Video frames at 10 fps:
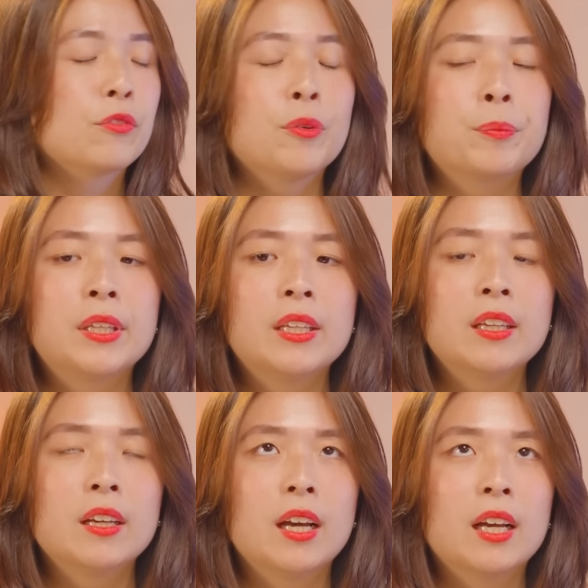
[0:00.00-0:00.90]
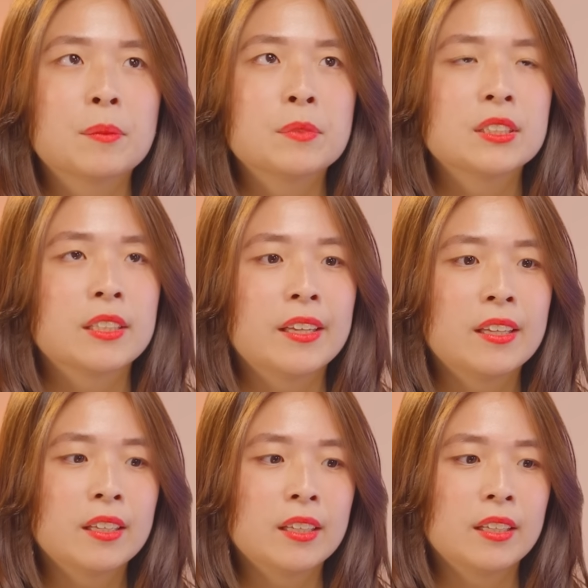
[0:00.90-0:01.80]
For me, I'm
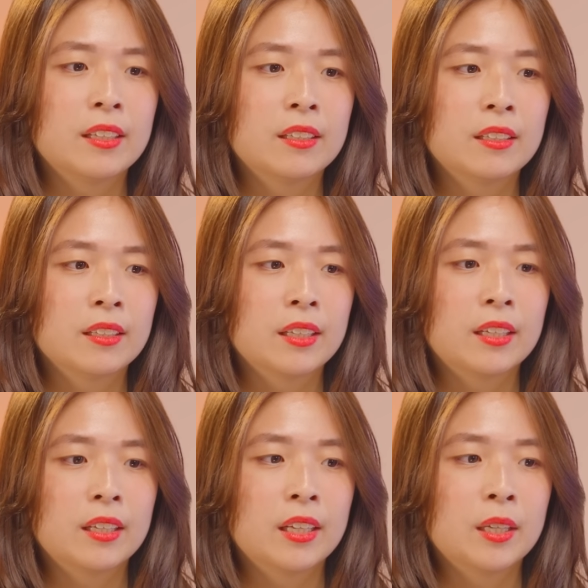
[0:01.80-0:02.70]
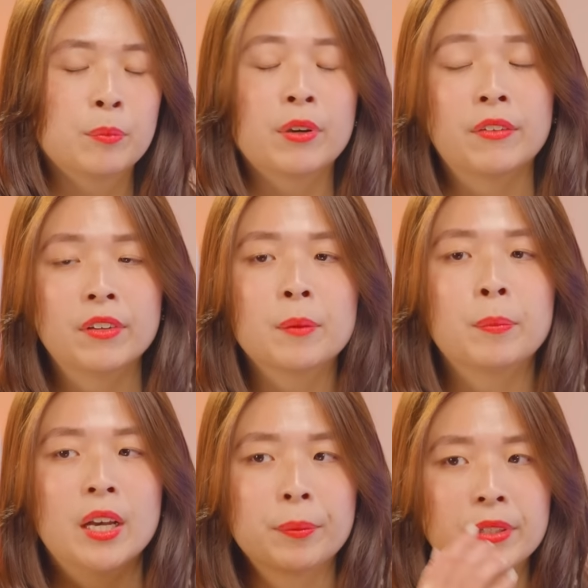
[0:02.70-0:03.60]
staying in a private
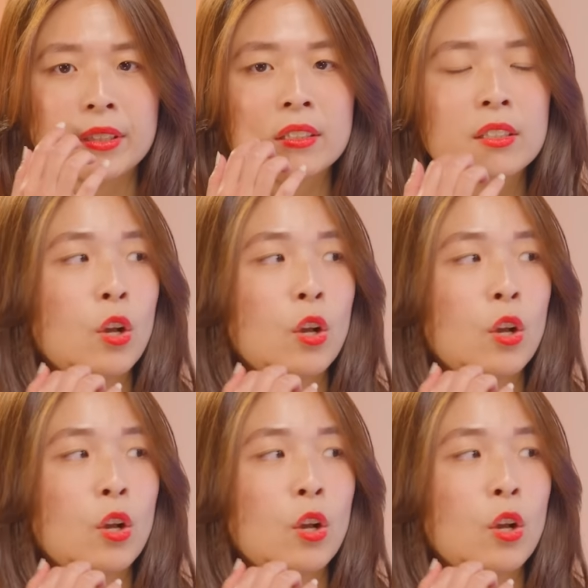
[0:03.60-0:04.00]
apartment,